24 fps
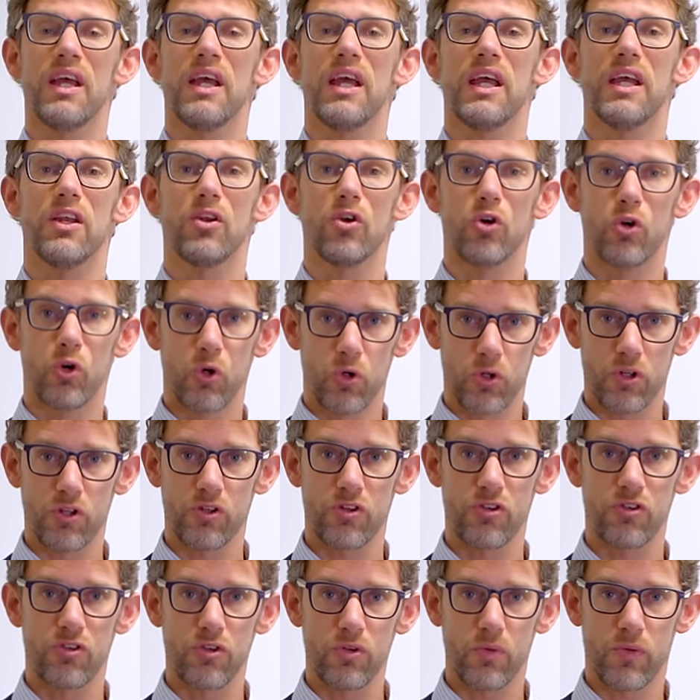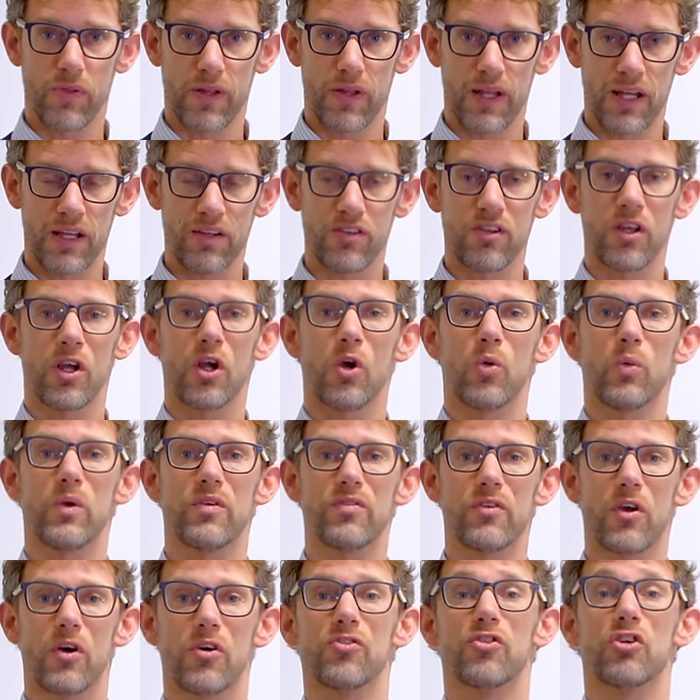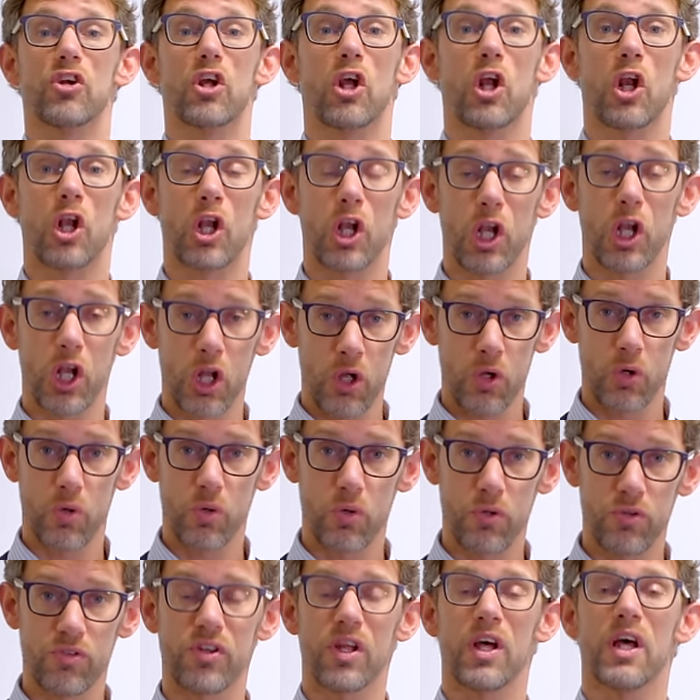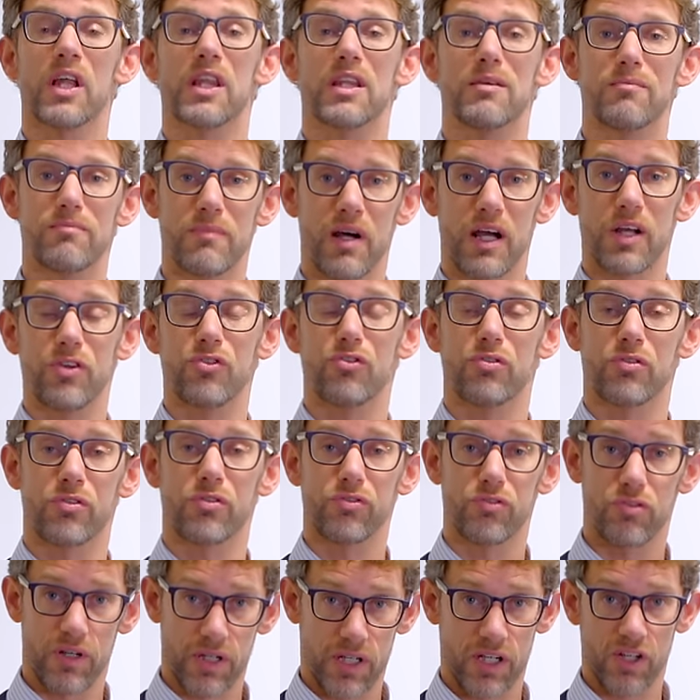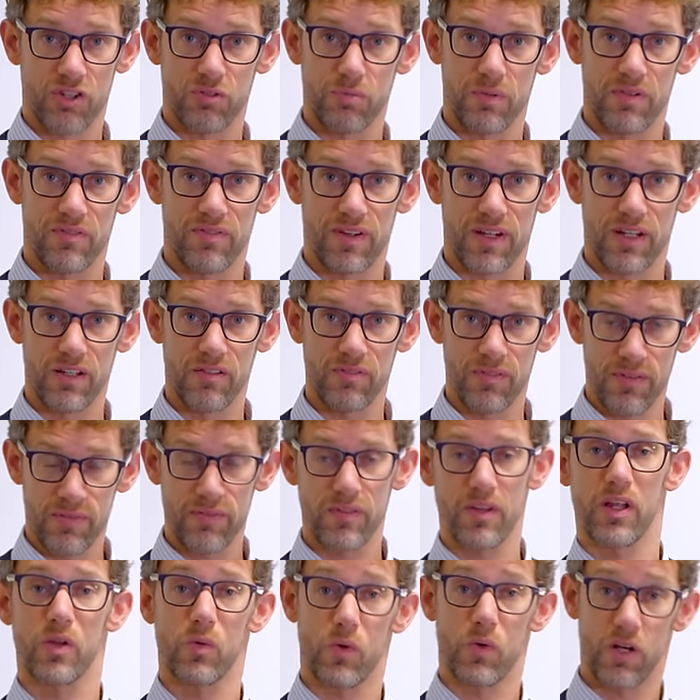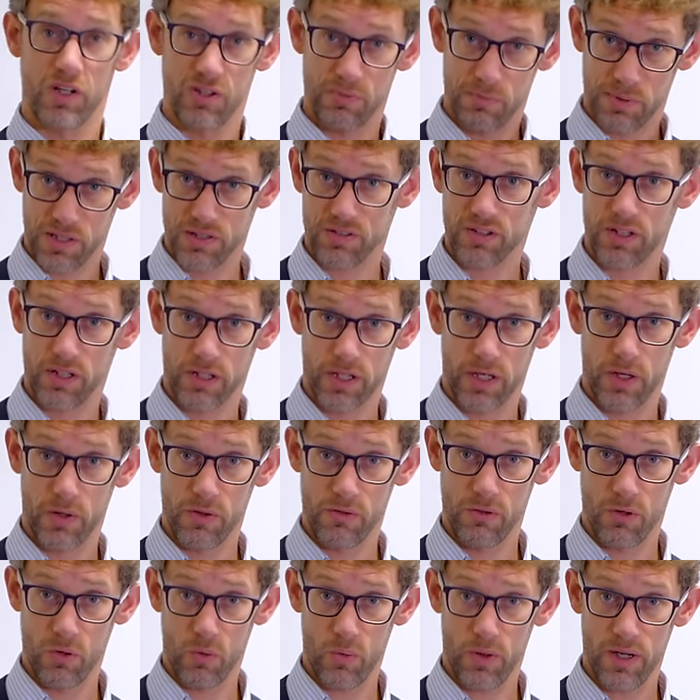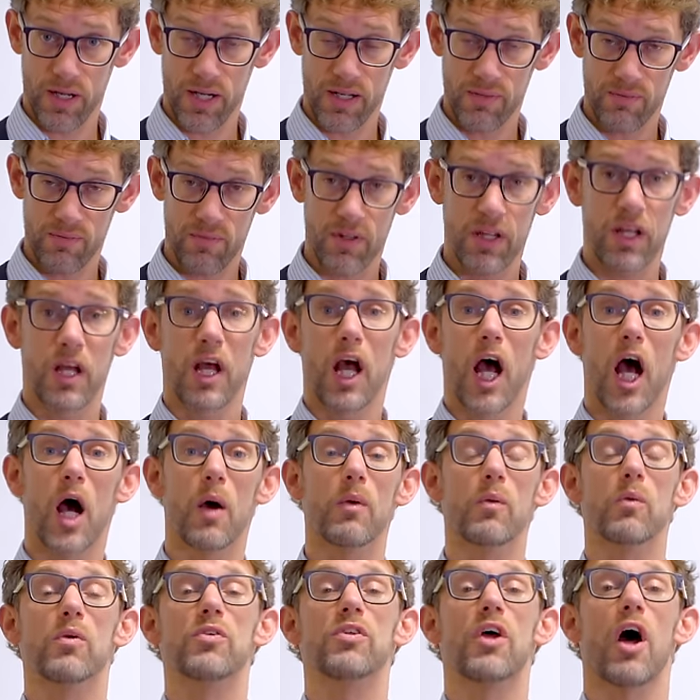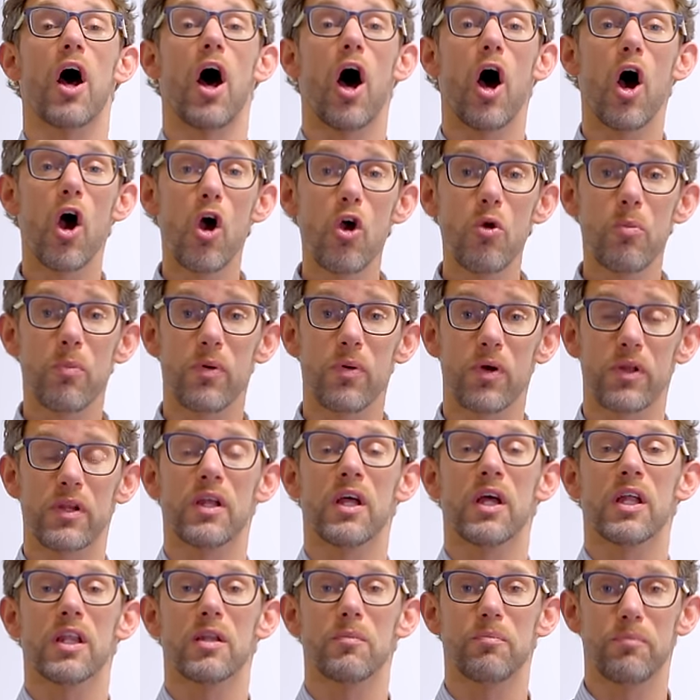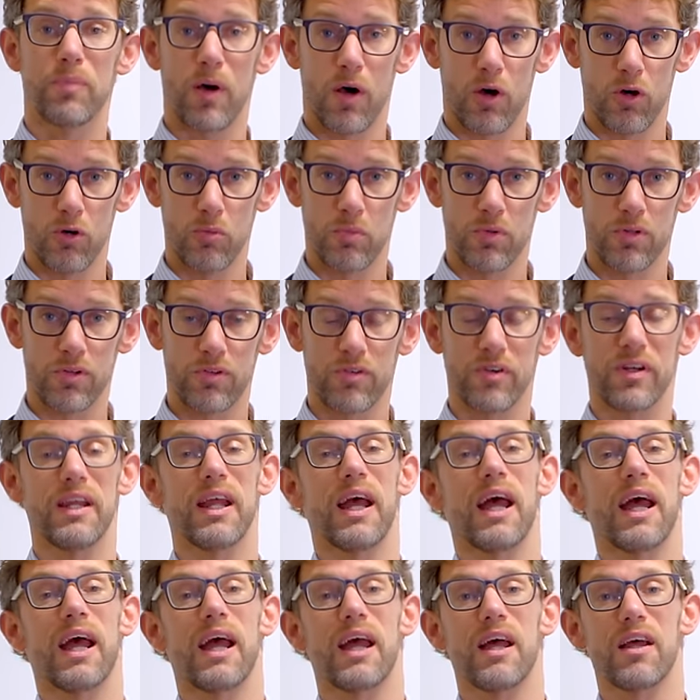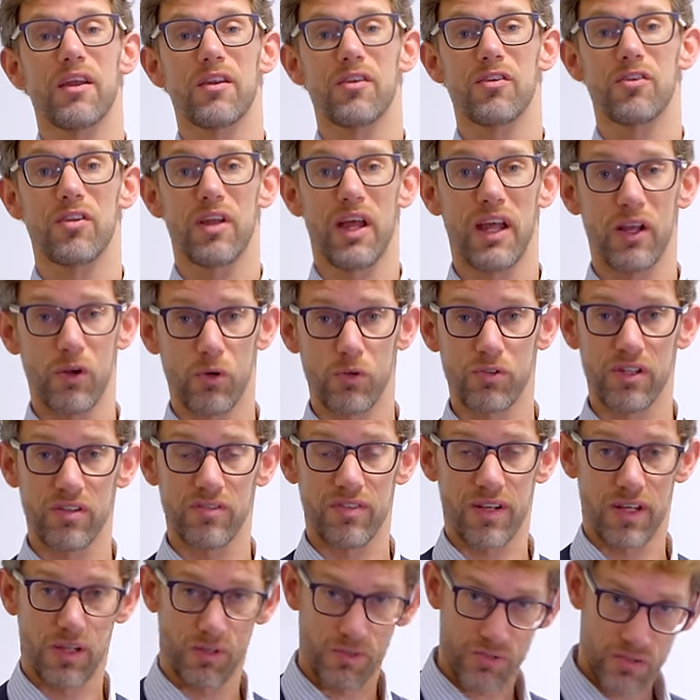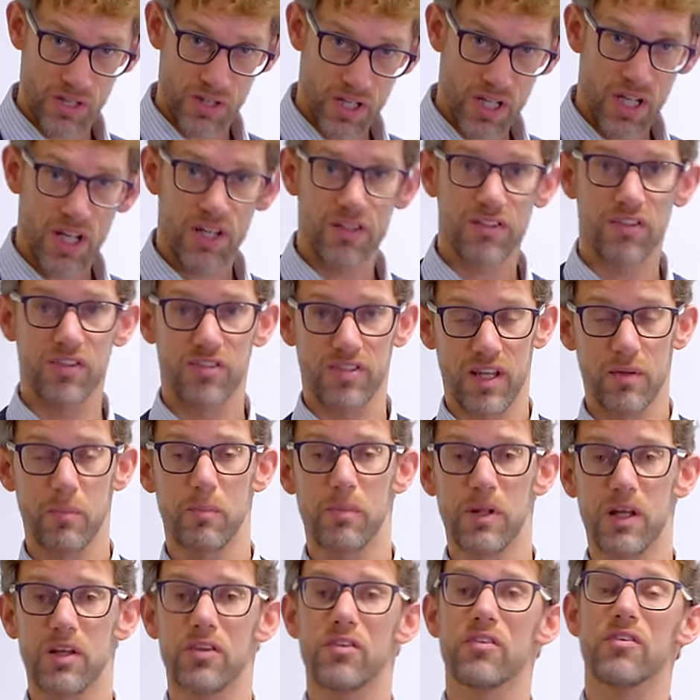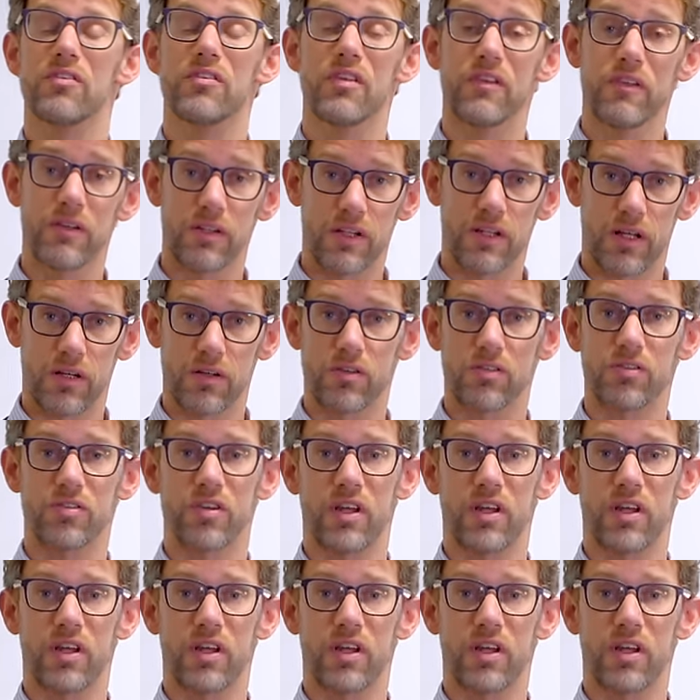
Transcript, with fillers: In order to do that, we've got to close the mitral and tricuspid valve, otherwise blood's going to go the wrong way, and we want to open the pulmonary and aortic valves to send blood to the lungs